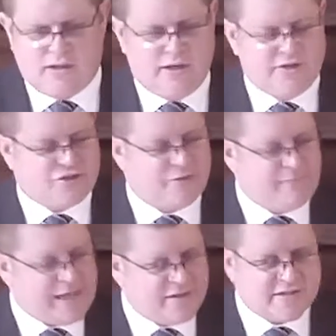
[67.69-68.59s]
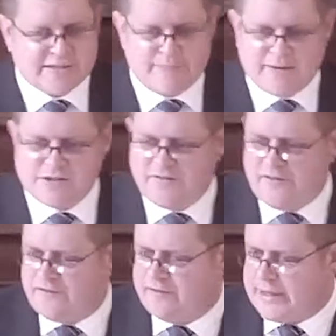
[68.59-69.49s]
a tremendous amount of
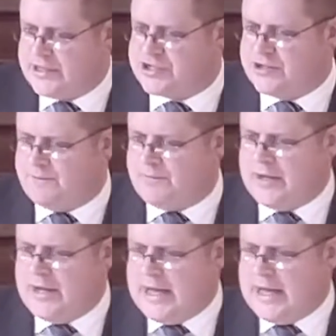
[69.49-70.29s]
information